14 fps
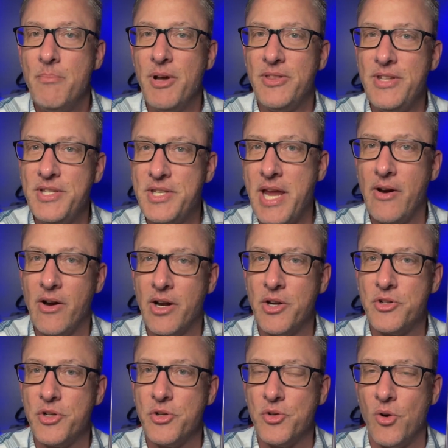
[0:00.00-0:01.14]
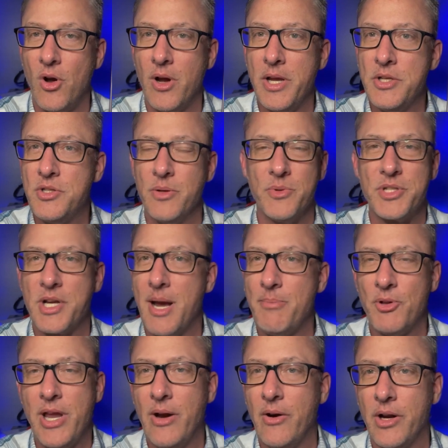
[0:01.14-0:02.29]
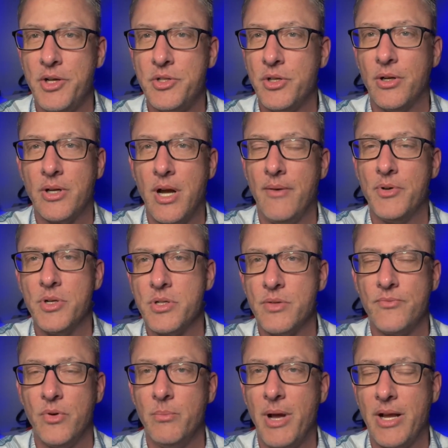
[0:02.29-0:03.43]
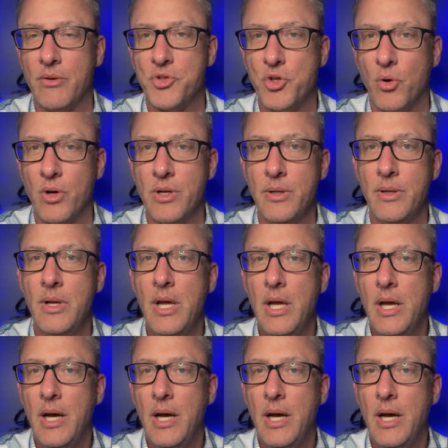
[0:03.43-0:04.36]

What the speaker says: But these caricature drawings, there was a couple caricature covers for Michael Jordan.